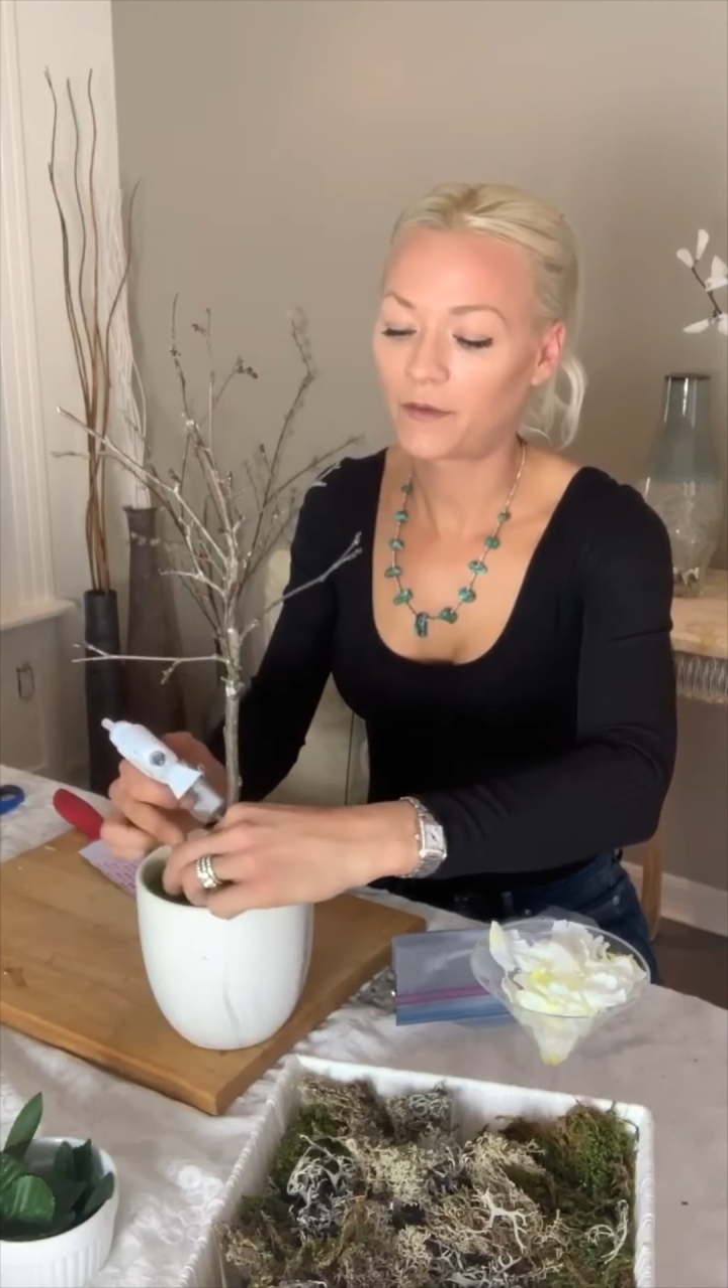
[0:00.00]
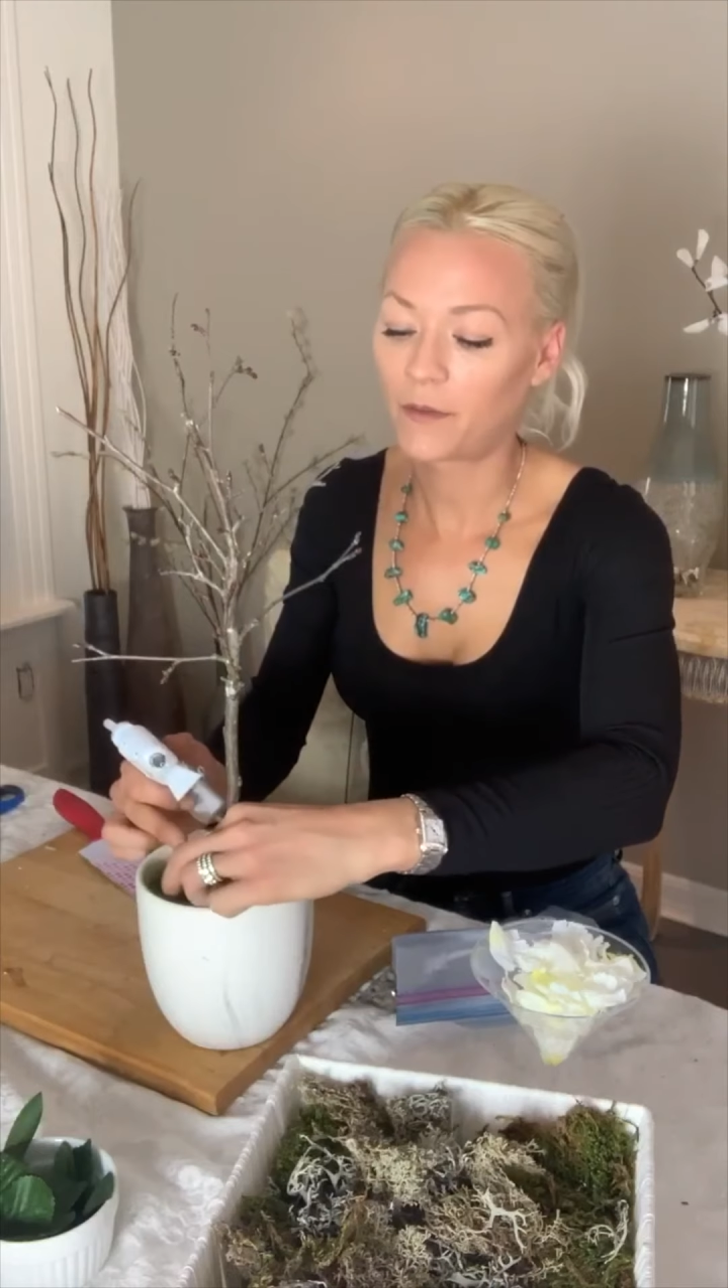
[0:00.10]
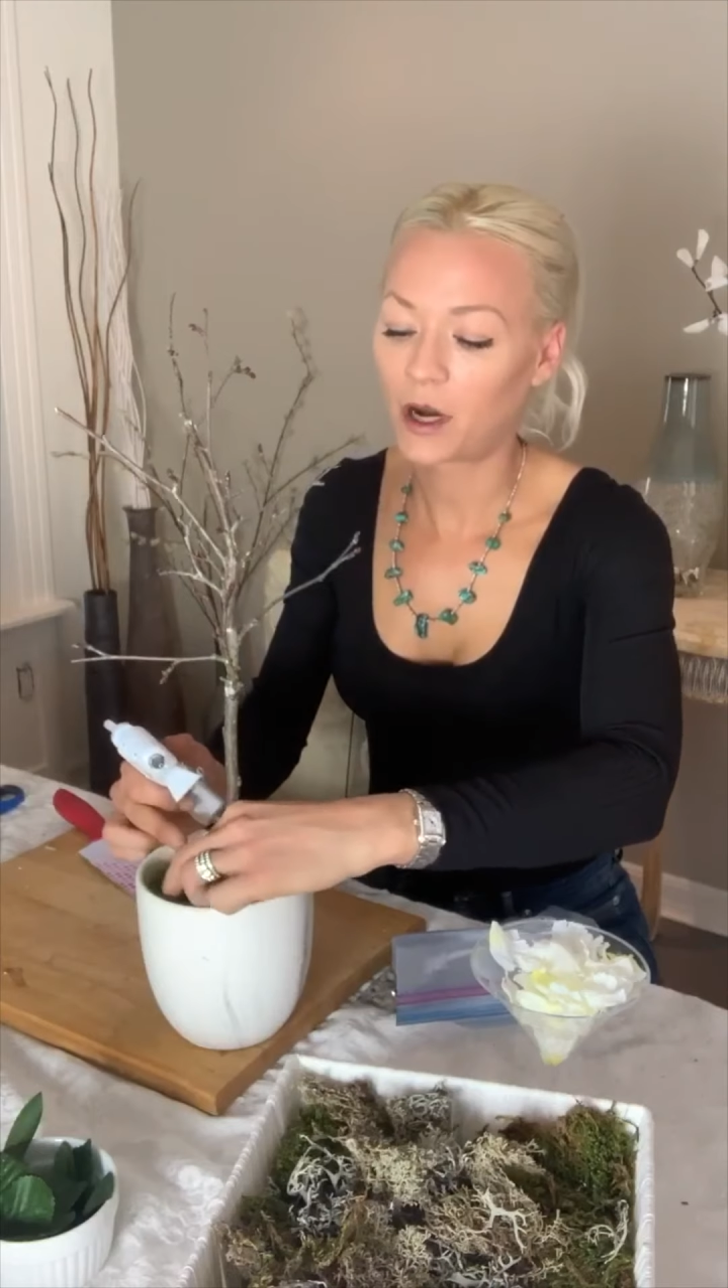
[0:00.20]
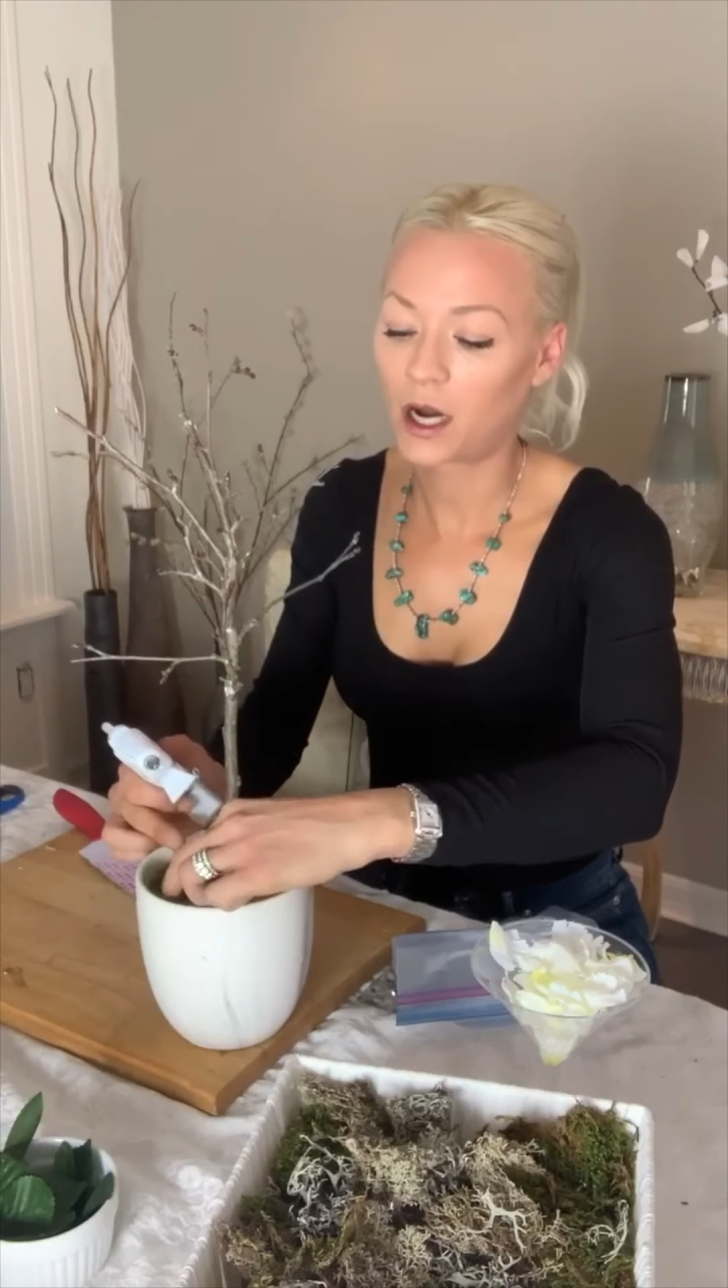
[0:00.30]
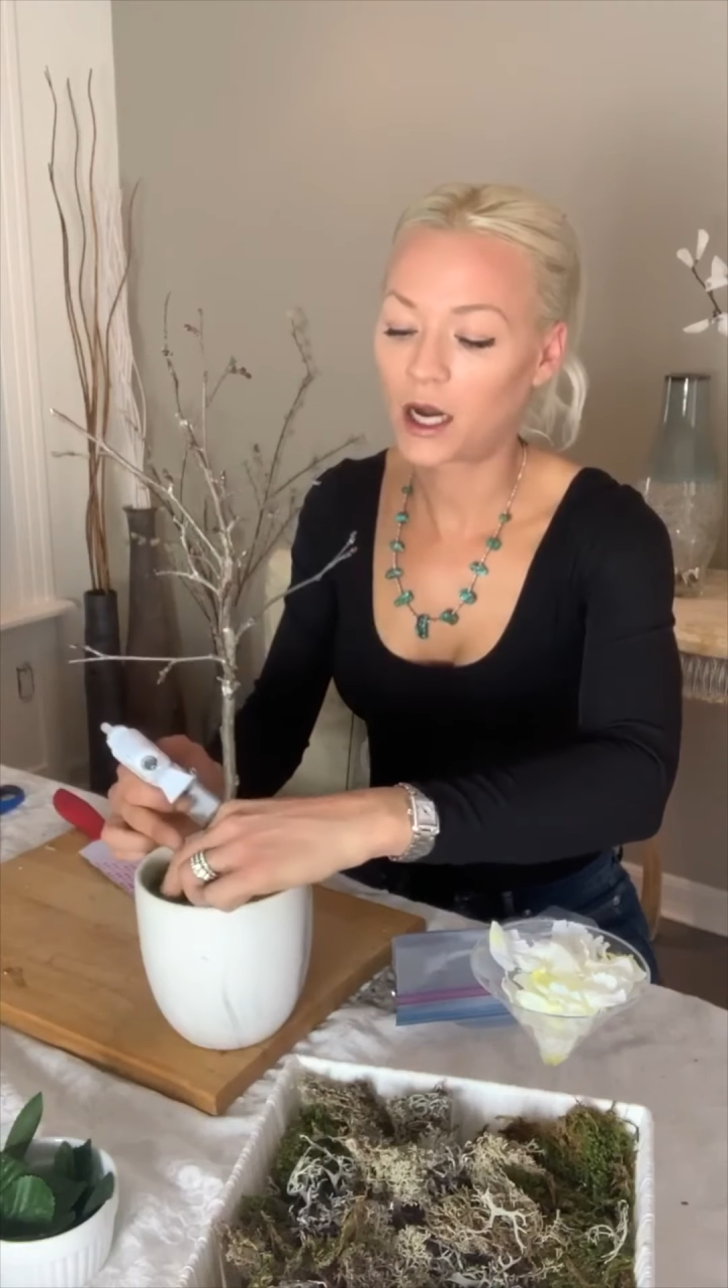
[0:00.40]

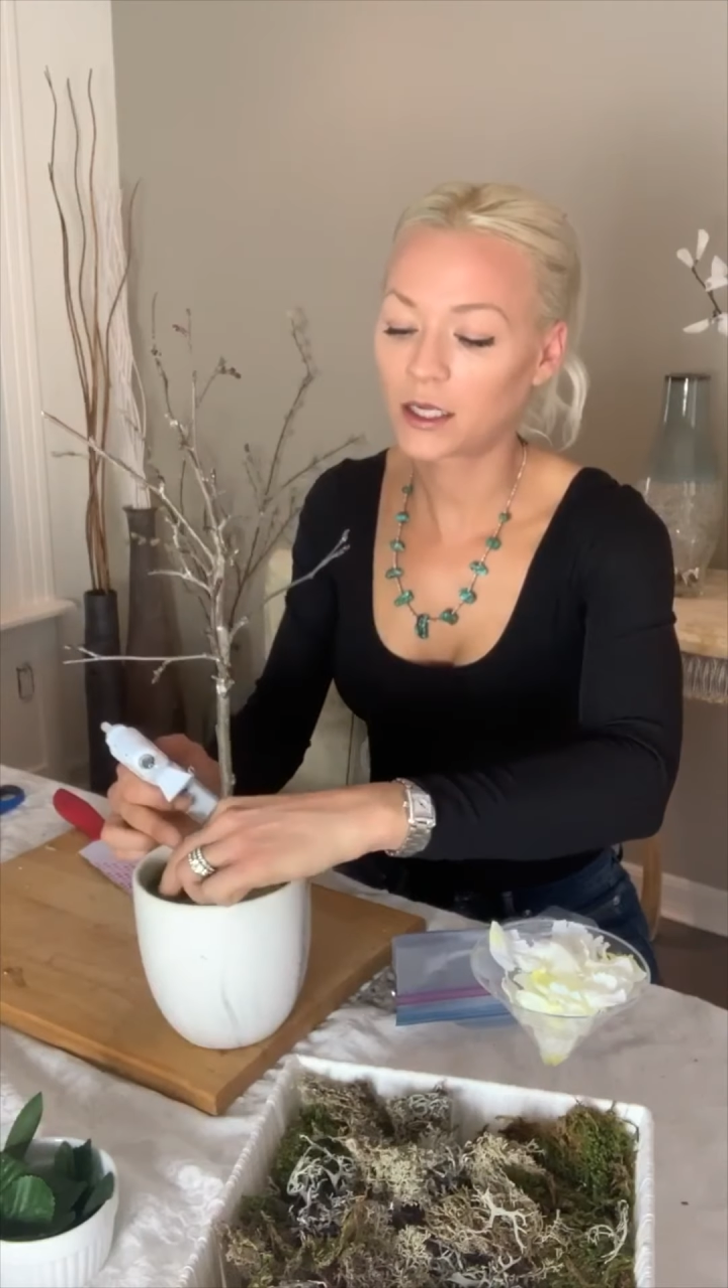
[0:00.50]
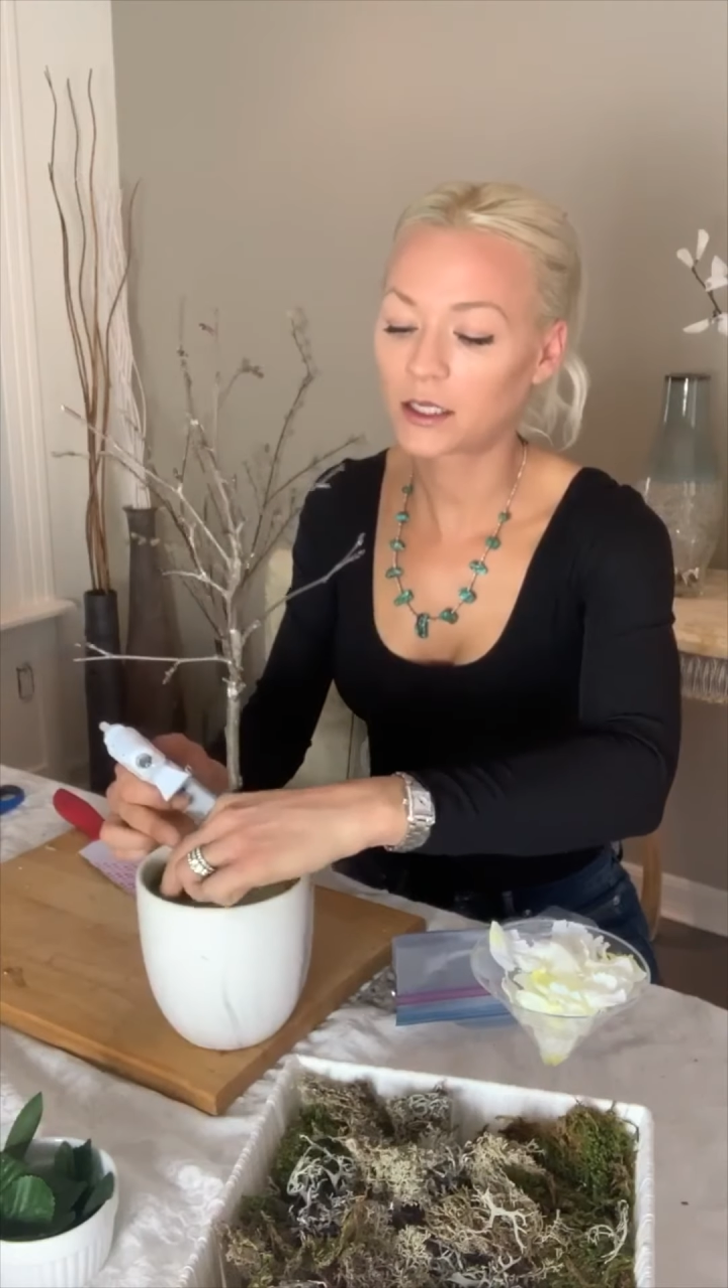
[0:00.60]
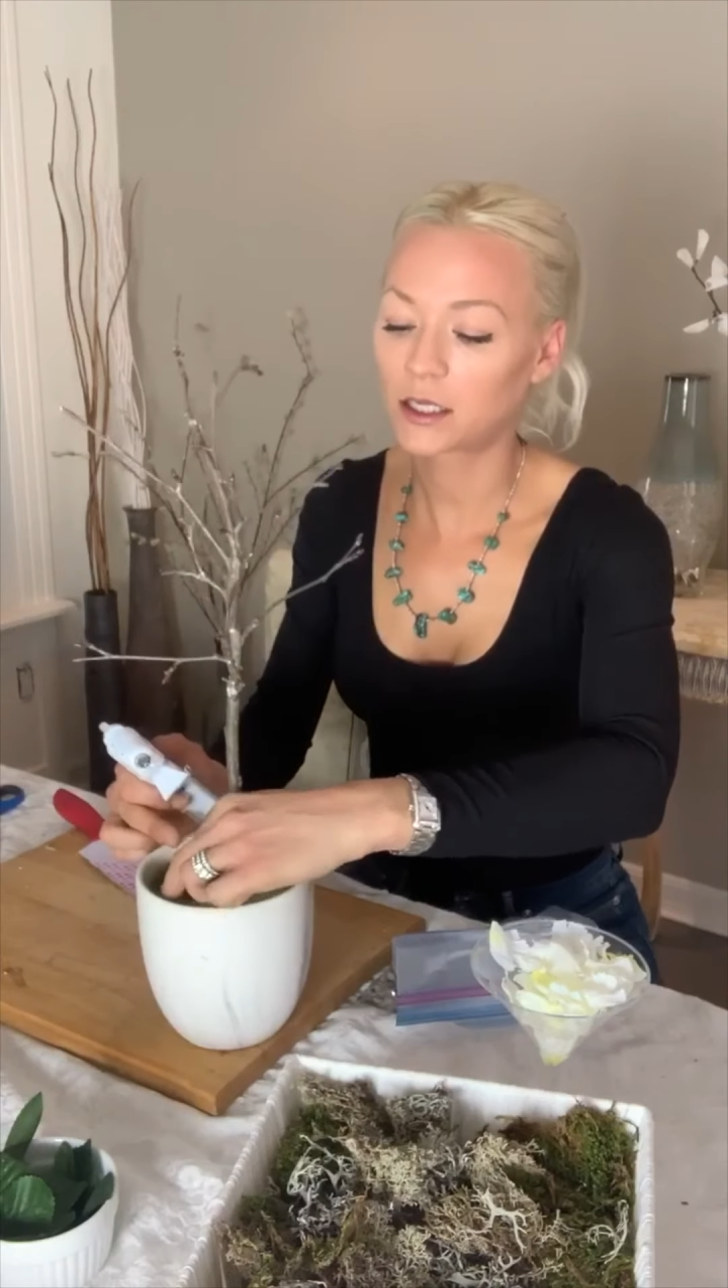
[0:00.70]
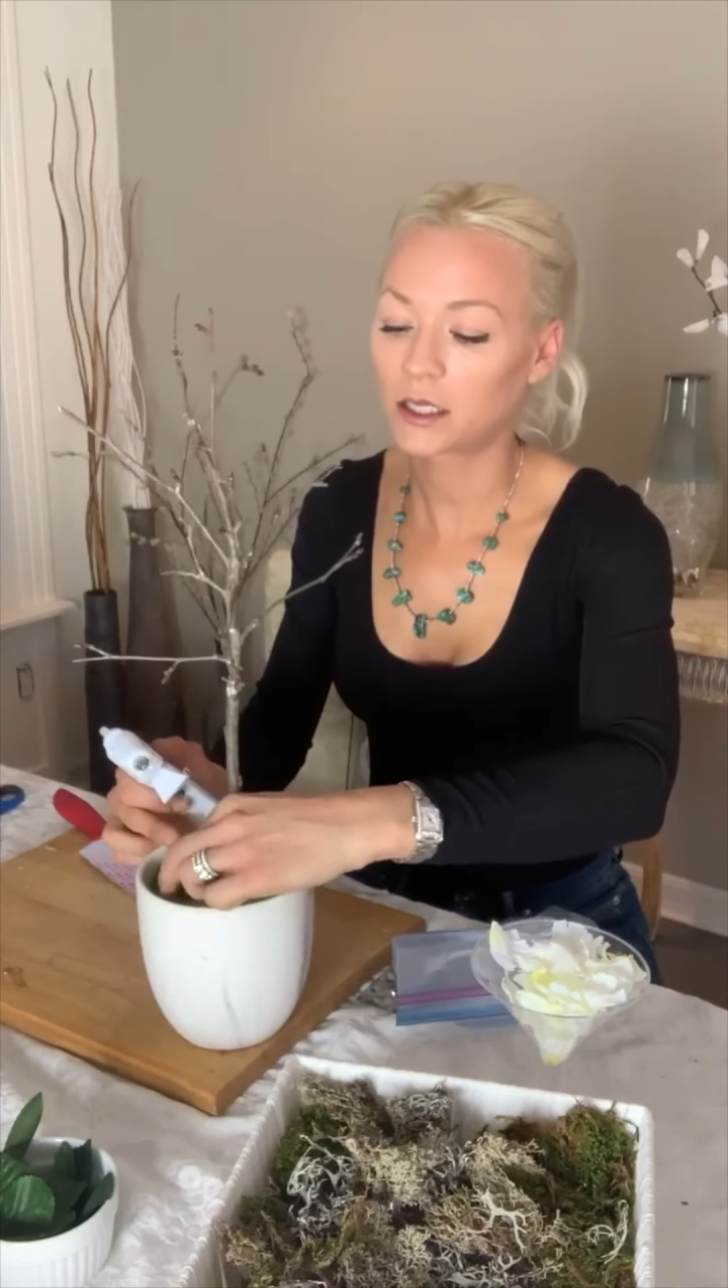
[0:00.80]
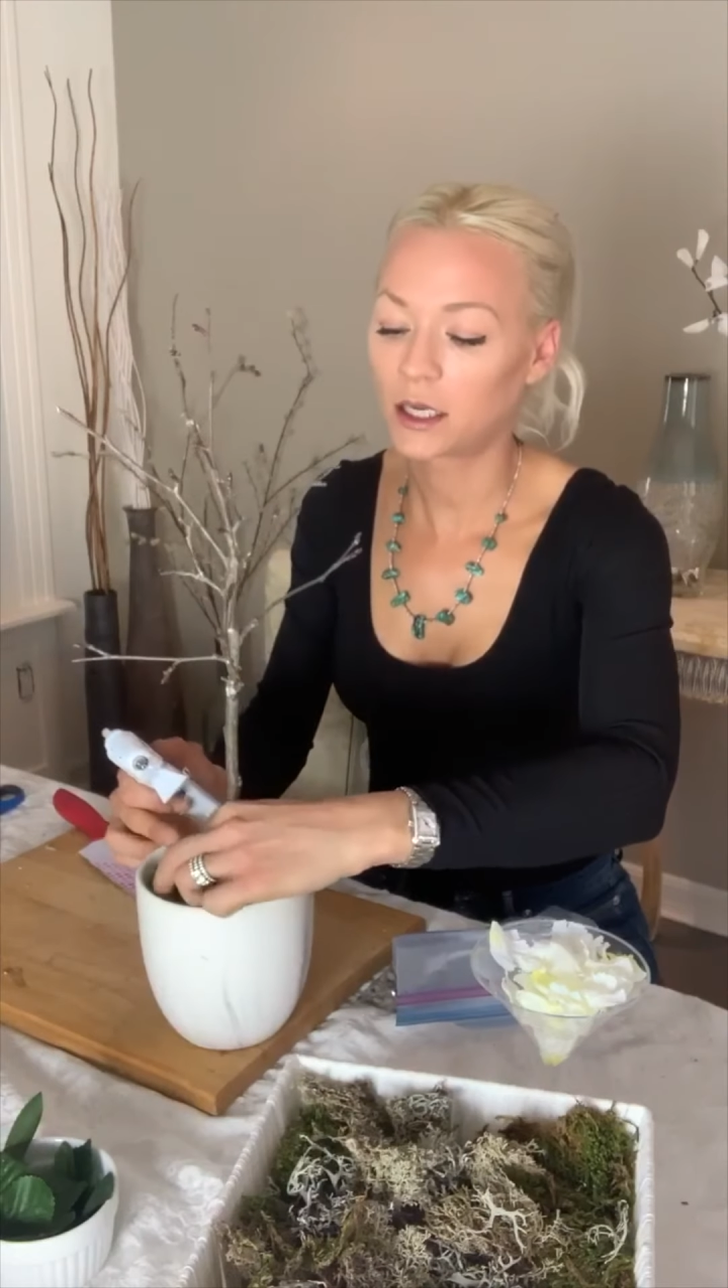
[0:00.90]
moss